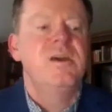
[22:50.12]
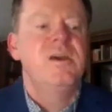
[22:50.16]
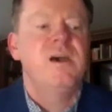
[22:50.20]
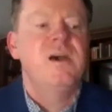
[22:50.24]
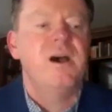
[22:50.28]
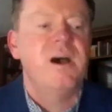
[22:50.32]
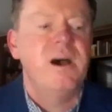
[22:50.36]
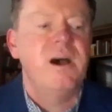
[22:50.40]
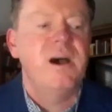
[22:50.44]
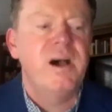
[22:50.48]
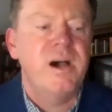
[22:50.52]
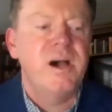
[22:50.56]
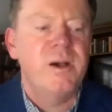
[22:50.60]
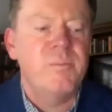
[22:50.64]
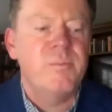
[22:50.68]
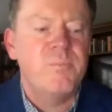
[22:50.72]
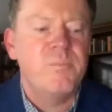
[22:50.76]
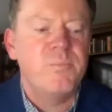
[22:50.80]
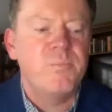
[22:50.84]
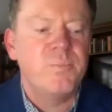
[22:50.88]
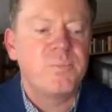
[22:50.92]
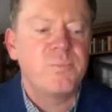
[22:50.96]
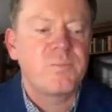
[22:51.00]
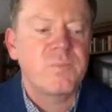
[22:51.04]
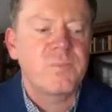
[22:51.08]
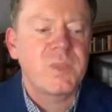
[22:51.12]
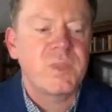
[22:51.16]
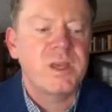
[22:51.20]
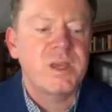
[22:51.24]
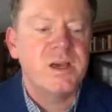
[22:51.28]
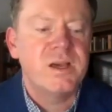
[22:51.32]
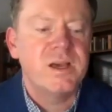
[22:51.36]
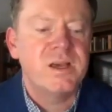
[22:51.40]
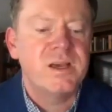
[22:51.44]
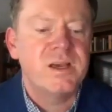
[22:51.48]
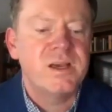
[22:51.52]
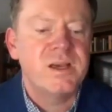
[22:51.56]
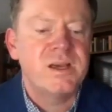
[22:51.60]

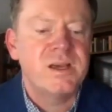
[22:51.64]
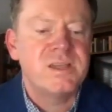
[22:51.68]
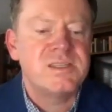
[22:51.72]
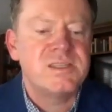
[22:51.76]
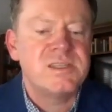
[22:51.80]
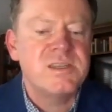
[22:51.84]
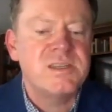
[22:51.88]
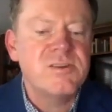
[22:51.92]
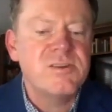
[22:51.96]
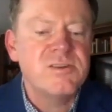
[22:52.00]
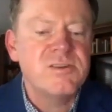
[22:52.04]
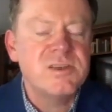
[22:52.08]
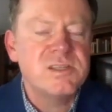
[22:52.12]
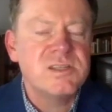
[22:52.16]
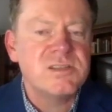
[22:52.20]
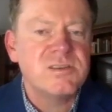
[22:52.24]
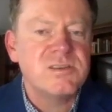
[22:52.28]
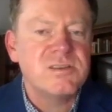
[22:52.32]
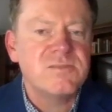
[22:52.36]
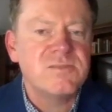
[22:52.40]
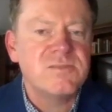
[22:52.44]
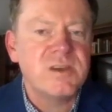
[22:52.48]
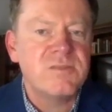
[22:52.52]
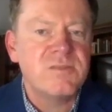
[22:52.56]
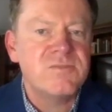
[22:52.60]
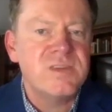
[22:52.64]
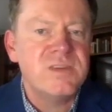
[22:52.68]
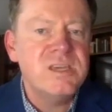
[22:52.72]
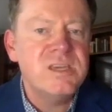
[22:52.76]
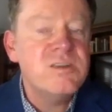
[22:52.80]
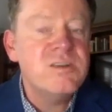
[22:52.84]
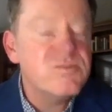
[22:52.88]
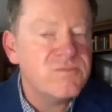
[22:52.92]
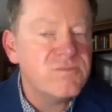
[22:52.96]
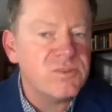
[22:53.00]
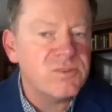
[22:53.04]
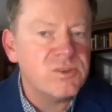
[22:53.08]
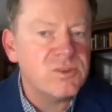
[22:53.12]
a series of
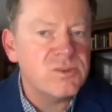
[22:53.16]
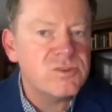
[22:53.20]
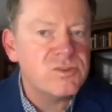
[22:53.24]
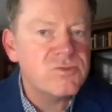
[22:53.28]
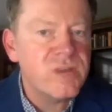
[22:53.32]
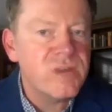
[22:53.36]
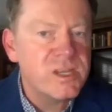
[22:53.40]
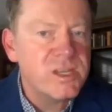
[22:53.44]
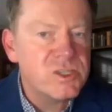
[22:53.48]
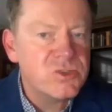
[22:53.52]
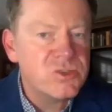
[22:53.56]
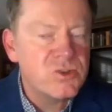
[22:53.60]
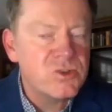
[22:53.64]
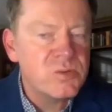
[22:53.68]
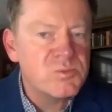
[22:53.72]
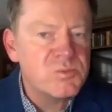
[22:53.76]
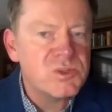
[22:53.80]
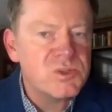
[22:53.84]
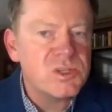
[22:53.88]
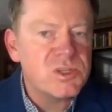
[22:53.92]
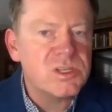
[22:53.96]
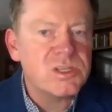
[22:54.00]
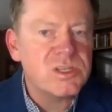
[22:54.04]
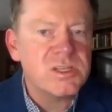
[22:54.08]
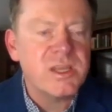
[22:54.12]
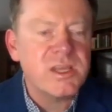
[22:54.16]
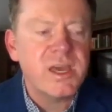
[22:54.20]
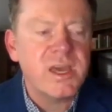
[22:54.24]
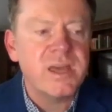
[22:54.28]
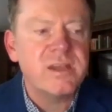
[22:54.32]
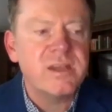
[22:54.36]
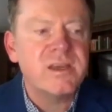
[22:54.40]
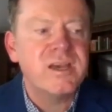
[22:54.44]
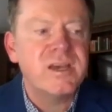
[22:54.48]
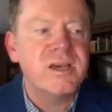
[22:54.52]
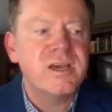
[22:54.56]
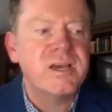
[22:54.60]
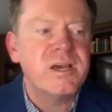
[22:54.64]
interviews, transcriptions
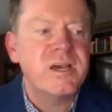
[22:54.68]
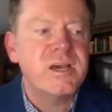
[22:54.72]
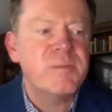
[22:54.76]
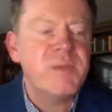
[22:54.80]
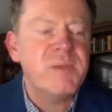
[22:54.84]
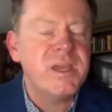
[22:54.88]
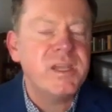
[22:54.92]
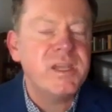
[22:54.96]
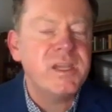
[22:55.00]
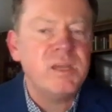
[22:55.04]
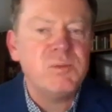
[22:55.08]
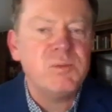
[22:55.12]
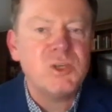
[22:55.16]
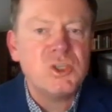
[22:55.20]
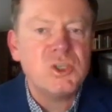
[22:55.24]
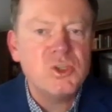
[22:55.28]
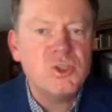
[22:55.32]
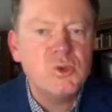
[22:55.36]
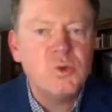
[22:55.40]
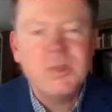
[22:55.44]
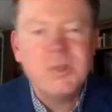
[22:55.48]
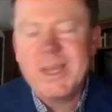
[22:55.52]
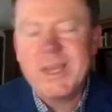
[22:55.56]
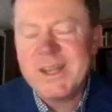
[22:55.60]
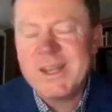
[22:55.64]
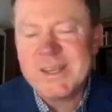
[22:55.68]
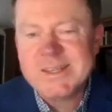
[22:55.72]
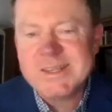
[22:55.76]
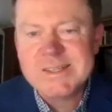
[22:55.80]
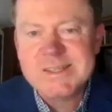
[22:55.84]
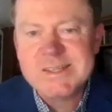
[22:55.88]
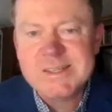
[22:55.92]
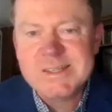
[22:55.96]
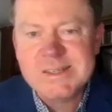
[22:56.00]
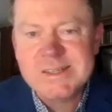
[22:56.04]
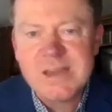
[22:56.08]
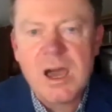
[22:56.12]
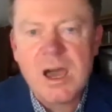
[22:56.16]
that a man named Hugh Lennox
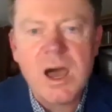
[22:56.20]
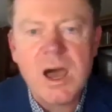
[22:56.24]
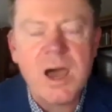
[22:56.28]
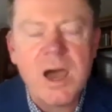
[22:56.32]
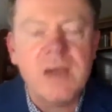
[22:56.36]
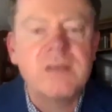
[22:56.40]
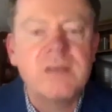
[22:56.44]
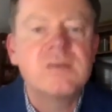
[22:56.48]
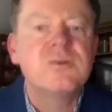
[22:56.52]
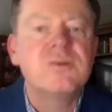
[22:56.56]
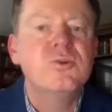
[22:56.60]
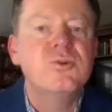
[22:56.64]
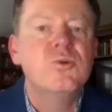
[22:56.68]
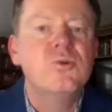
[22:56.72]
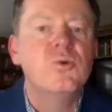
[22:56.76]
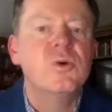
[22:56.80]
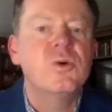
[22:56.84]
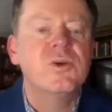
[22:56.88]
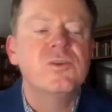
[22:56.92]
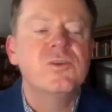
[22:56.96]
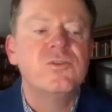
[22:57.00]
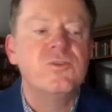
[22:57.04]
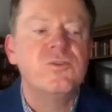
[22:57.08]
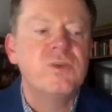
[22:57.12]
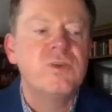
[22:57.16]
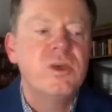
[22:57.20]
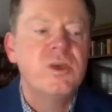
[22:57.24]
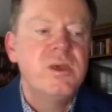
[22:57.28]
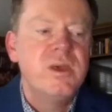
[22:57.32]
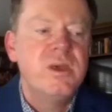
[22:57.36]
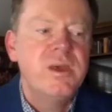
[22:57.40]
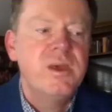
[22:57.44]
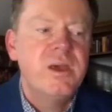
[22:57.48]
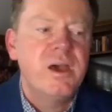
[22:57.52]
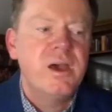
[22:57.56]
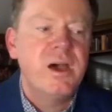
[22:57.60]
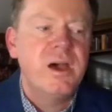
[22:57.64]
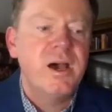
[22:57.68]
Scott, who was
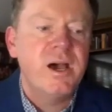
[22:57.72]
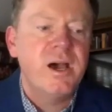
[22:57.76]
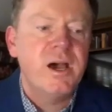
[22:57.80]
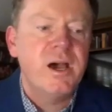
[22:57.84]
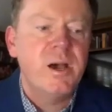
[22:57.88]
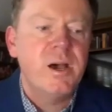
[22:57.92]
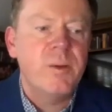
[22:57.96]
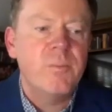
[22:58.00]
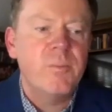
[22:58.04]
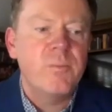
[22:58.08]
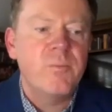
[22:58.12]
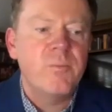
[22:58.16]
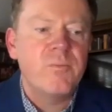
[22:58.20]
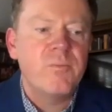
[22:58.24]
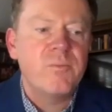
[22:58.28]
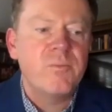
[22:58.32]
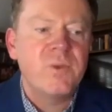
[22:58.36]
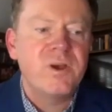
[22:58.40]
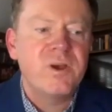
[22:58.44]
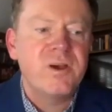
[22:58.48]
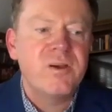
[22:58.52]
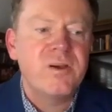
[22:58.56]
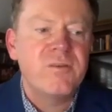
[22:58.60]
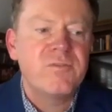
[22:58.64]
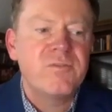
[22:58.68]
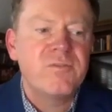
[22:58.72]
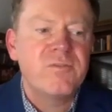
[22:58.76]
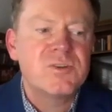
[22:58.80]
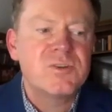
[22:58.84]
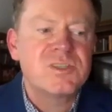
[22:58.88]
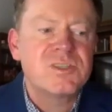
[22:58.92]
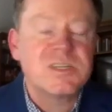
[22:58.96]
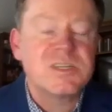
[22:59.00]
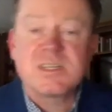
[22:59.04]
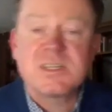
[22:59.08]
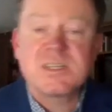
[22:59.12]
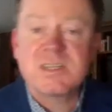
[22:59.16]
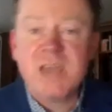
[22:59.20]
first
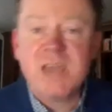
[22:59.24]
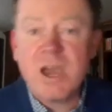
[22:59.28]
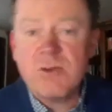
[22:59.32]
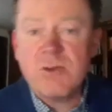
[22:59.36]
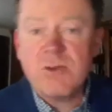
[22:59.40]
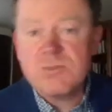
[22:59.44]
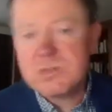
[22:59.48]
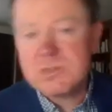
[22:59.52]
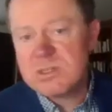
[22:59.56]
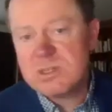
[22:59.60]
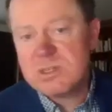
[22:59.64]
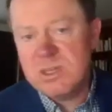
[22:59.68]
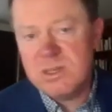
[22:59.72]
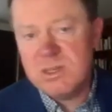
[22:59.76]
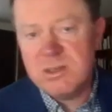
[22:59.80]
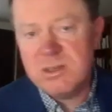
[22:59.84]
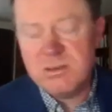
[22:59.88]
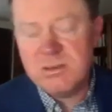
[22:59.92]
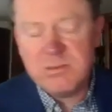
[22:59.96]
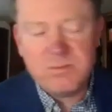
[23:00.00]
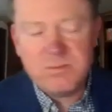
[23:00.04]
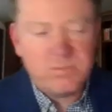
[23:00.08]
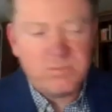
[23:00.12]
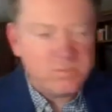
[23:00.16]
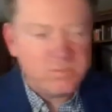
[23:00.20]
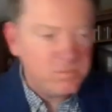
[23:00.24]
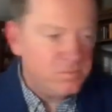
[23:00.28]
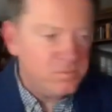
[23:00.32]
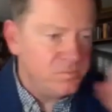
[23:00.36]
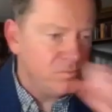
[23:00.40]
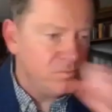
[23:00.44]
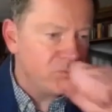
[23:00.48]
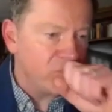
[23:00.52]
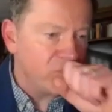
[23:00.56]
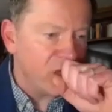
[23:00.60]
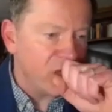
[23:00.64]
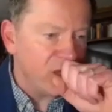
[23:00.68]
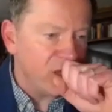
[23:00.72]
a scout in
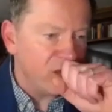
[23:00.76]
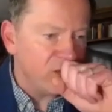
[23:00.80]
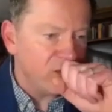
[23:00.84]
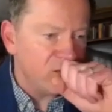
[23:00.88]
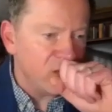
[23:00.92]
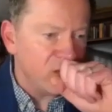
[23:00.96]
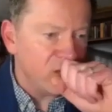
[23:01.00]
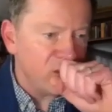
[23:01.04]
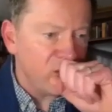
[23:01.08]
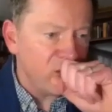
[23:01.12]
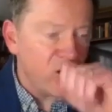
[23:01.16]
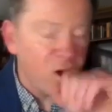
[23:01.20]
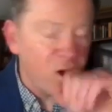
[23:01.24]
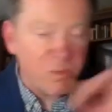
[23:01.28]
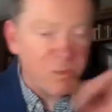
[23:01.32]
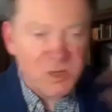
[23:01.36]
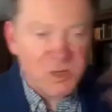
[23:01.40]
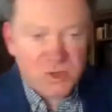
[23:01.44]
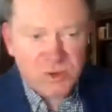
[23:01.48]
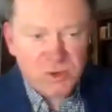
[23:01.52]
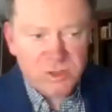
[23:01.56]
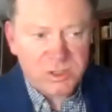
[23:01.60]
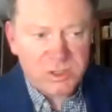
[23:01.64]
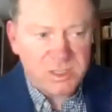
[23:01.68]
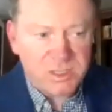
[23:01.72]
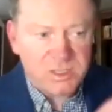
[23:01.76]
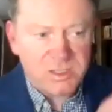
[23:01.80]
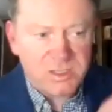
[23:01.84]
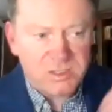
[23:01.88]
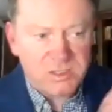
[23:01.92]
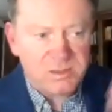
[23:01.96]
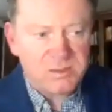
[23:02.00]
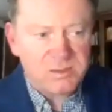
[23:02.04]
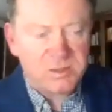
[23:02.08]
the Army during the